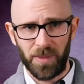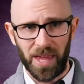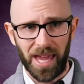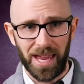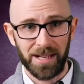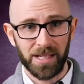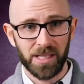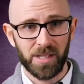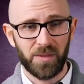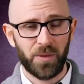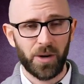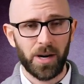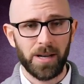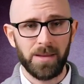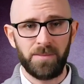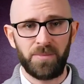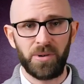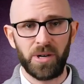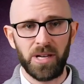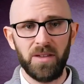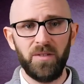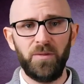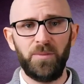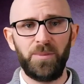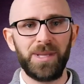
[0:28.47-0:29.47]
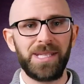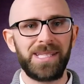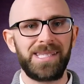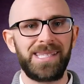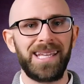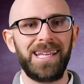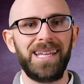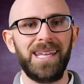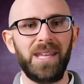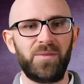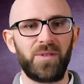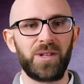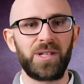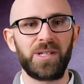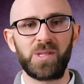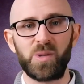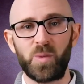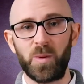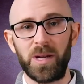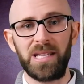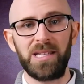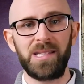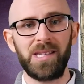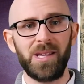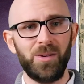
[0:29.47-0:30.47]
and for a brief but significant
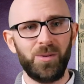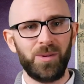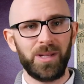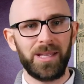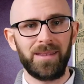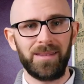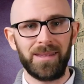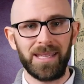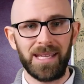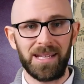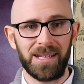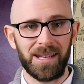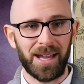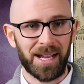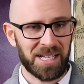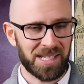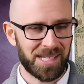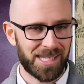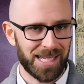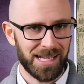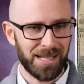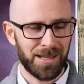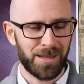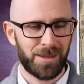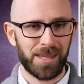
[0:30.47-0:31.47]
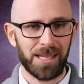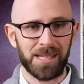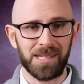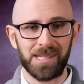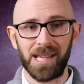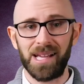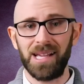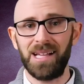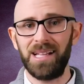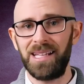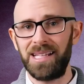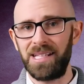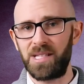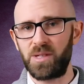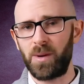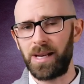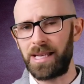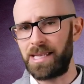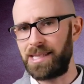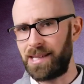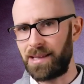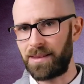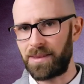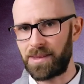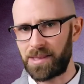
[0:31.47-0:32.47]
window in the 19th and early
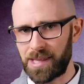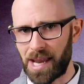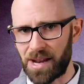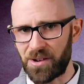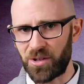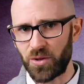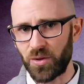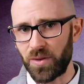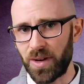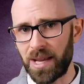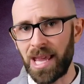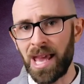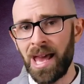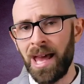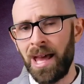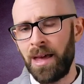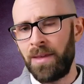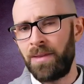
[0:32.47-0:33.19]
20th century,